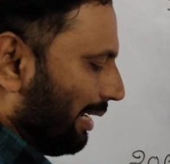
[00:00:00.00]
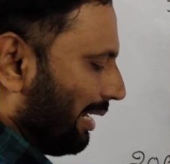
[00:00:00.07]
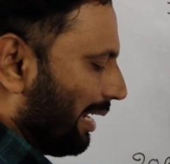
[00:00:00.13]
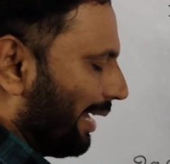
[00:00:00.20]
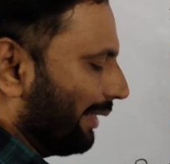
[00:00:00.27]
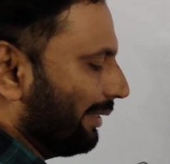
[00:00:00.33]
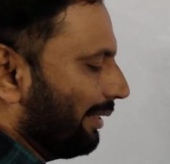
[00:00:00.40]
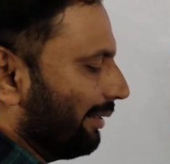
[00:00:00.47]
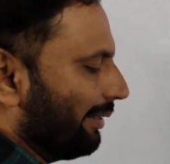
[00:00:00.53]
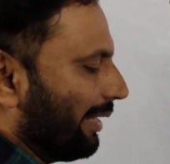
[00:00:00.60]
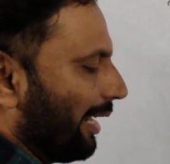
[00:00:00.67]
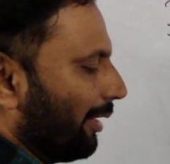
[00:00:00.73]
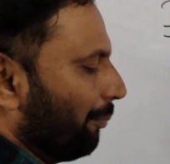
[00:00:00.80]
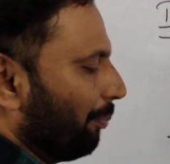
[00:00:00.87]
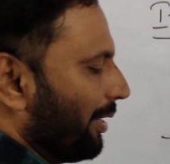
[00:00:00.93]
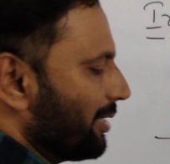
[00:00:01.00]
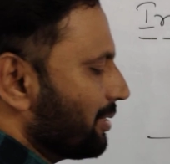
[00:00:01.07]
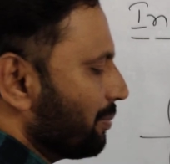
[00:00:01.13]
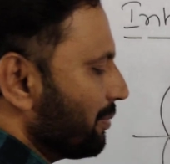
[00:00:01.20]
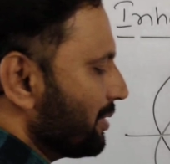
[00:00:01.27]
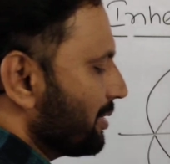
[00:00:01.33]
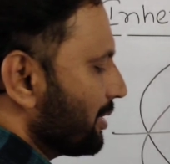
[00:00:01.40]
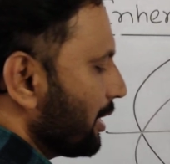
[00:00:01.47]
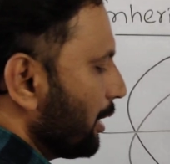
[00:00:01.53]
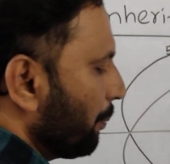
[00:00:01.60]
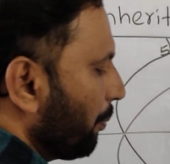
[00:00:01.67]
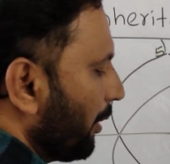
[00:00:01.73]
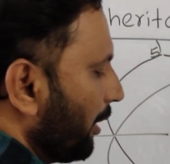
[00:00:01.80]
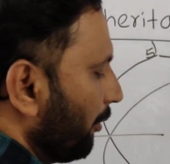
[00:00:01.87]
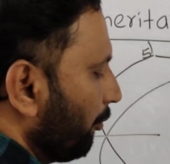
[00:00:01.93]
Like that, 10 pairs means
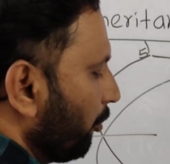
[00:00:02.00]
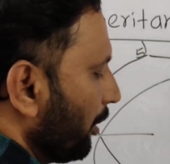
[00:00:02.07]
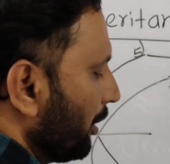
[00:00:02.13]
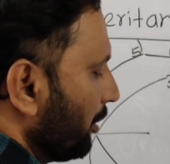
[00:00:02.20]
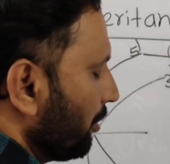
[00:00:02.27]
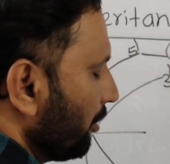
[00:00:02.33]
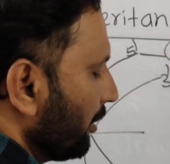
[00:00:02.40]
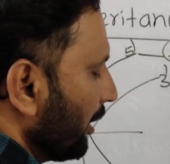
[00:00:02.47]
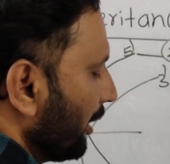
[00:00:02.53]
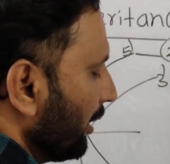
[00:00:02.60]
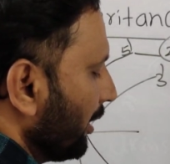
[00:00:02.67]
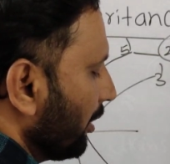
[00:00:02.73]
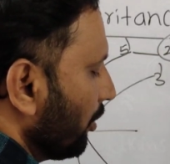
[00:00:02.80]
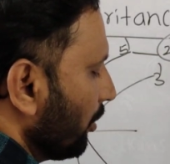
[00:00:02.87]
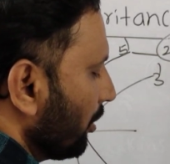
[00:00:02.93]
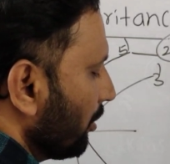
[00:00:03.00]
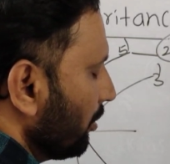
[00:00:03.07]
3.4 into 10 equal